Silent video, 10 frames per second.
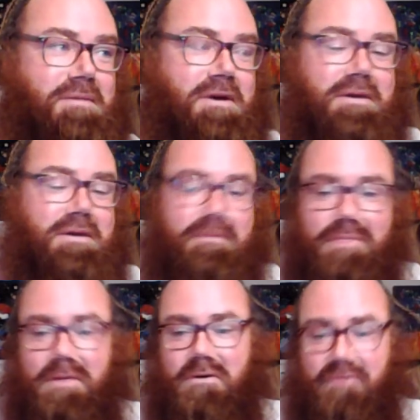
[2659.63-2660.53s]

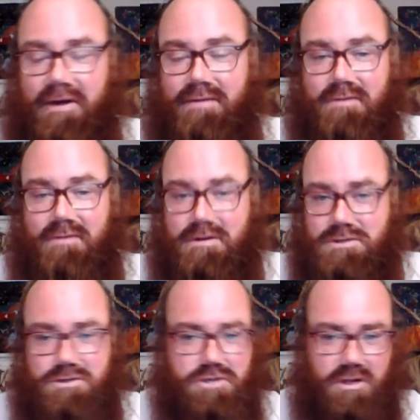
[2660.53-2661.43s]
Shalom to all the
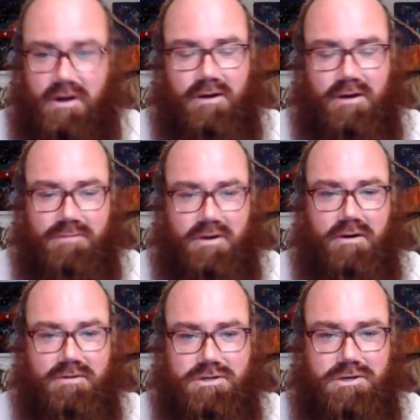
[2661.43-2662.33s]
Jews. Hope you're
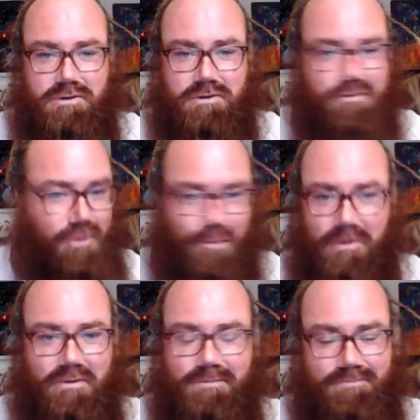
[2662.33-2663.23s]
kick
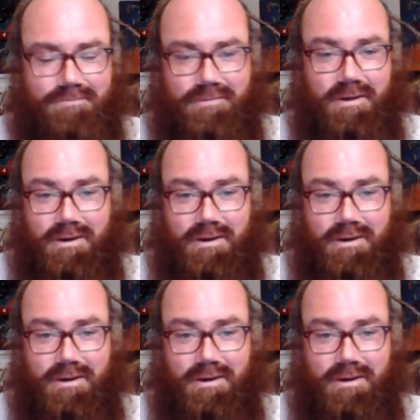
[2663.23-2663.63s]
ass.